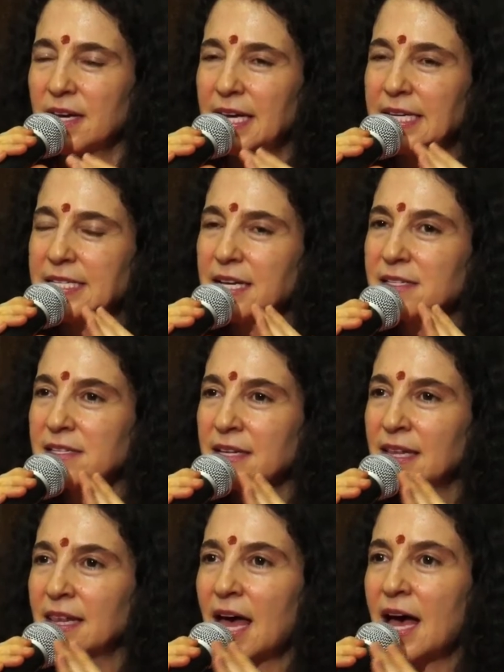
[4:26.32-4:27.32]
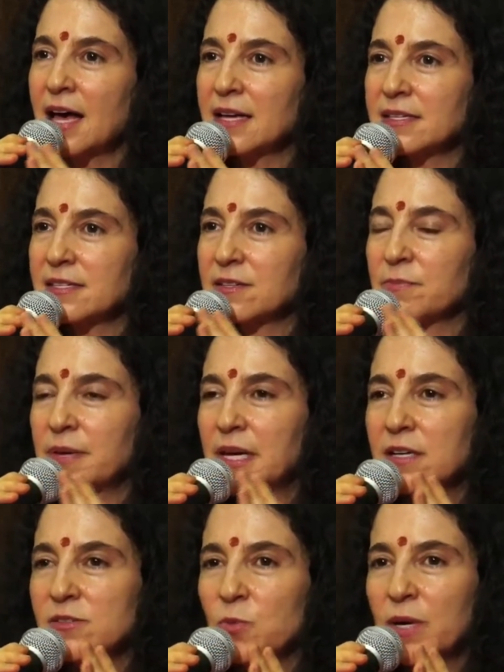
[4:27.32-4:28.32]
it doesn't last
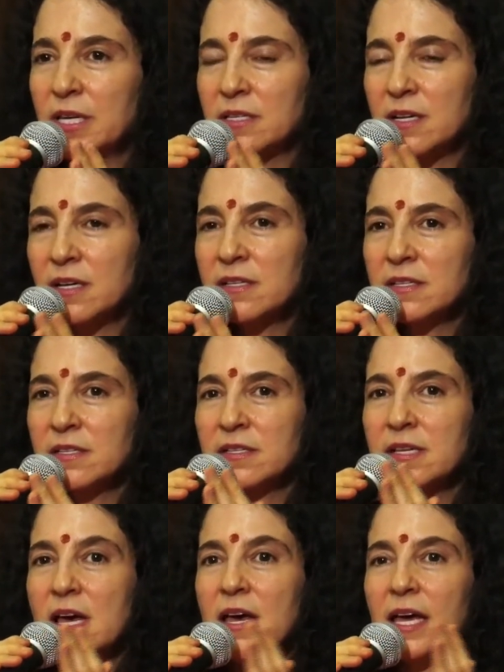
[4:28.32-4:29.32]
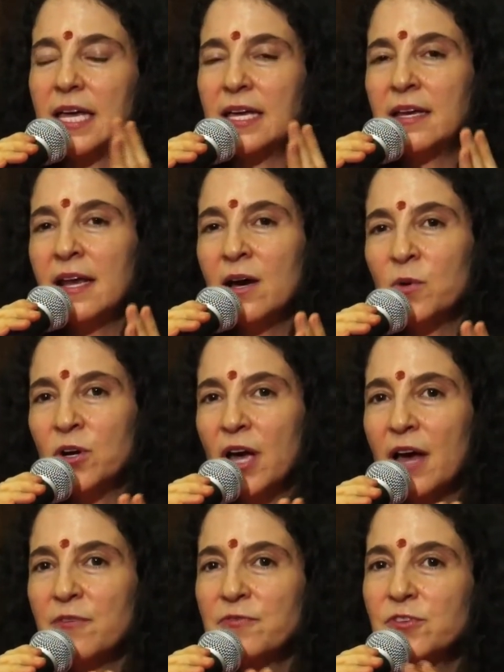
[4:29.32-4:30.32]
because what it does is in our
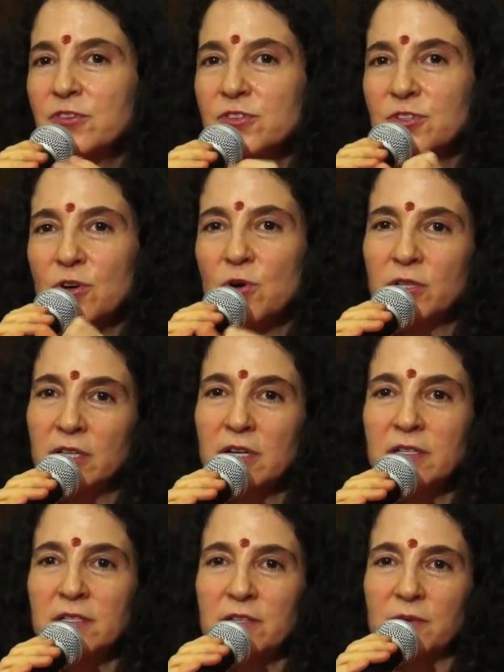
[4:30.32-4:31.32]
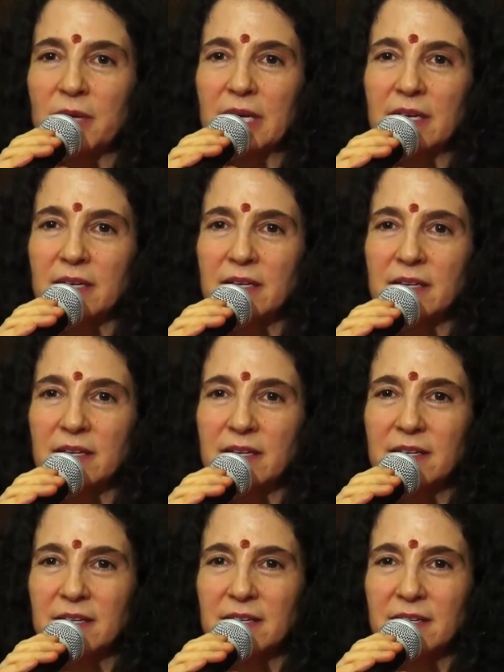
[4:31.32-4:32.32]
efforts to hold on to it
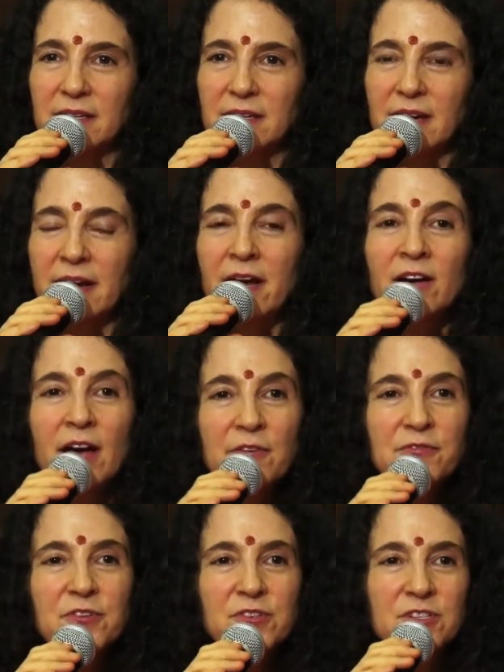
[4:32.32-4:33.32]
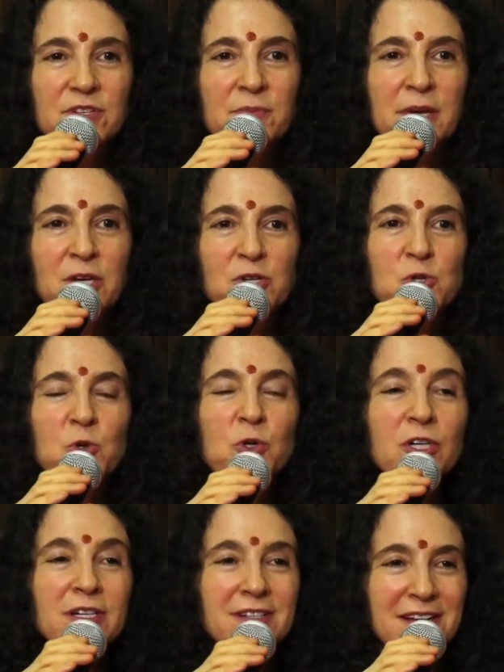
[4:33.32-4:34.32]
and our efforts to make
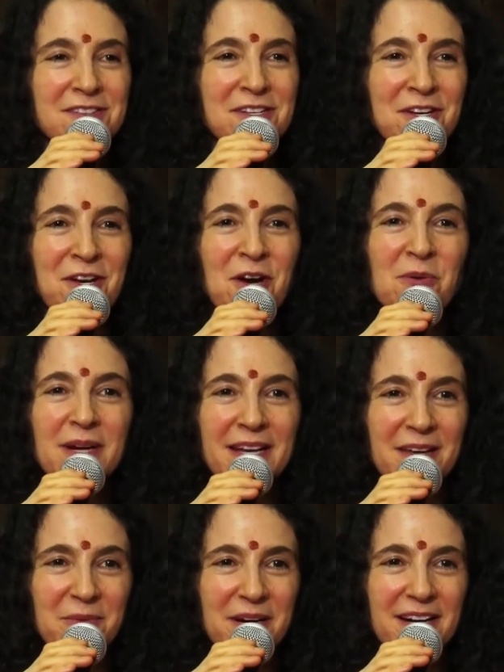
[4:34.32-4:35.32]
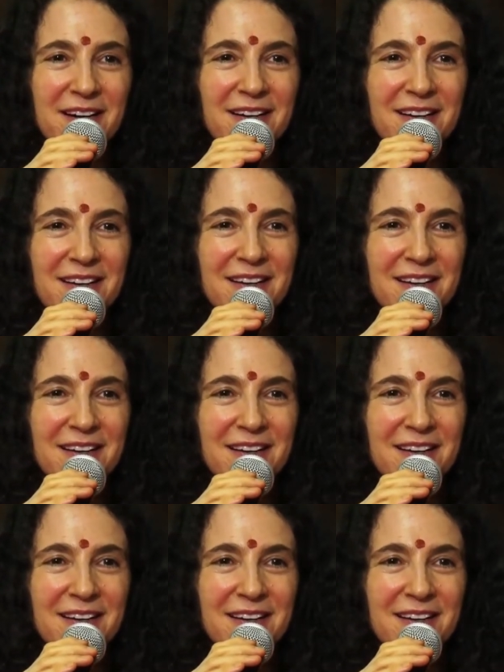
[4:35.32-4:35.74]
sure it doesn't go anywhere,